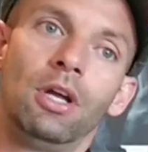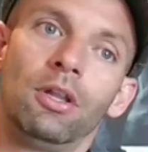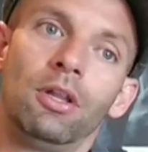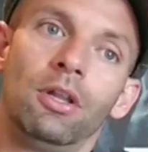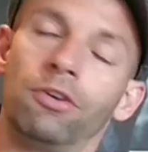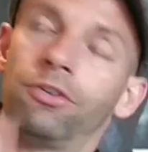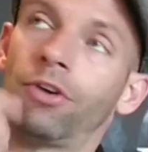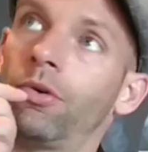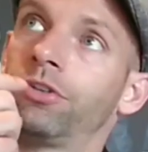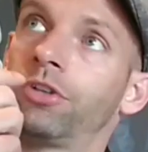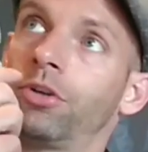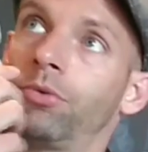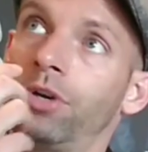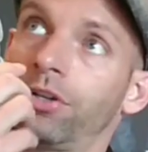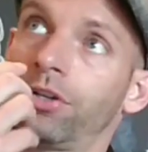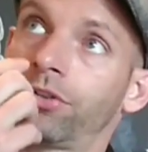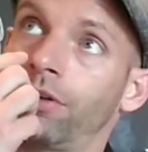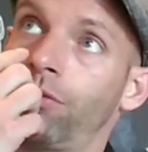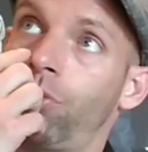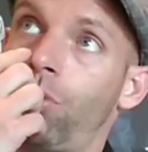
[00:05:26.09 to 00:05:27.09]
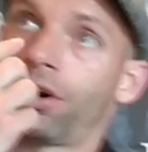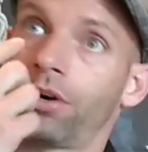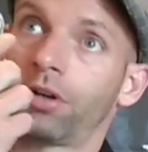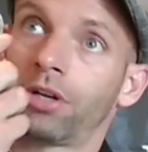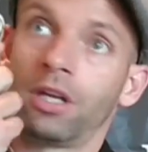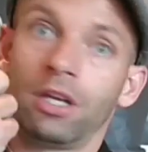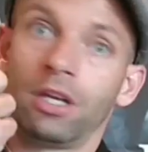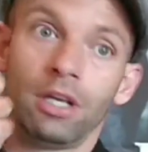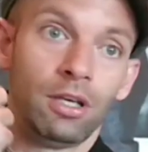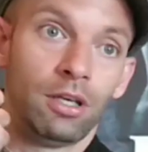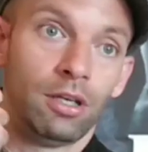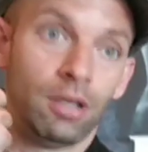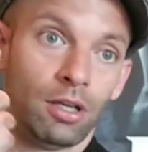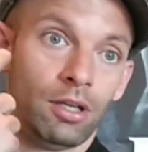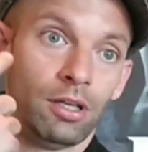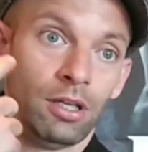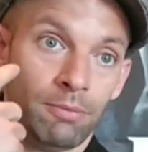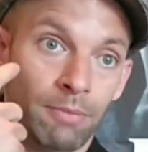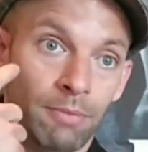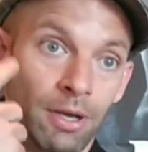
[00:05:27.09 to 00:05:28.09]
there's always a risk of water getting
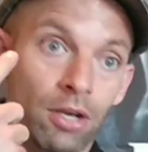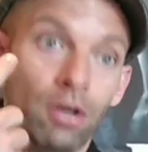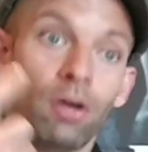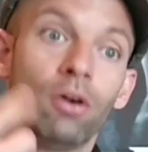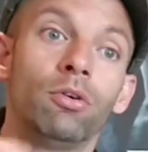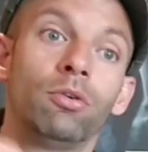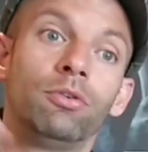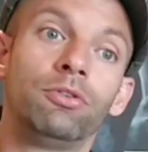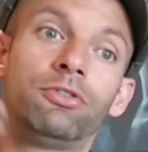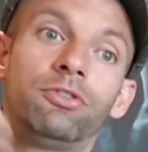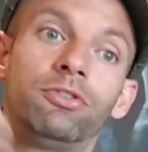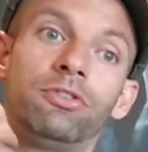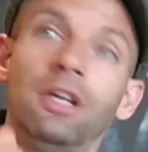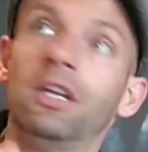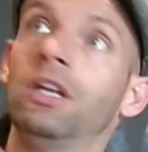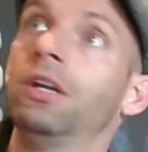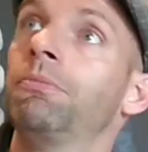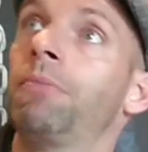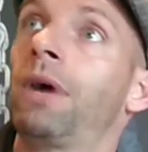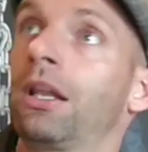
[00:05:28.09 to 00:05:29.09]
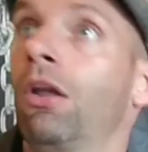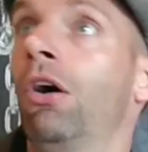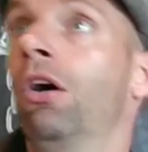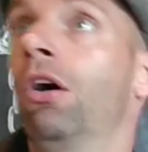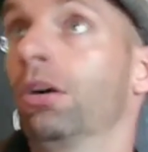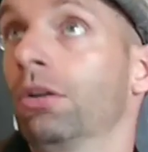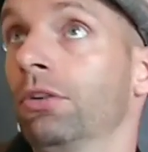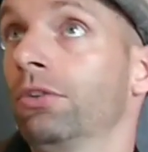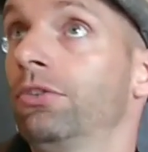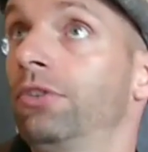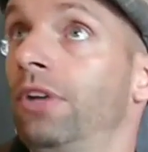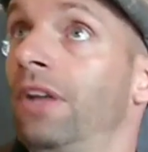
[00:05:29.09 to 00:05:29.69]
in my nose and in my lungs.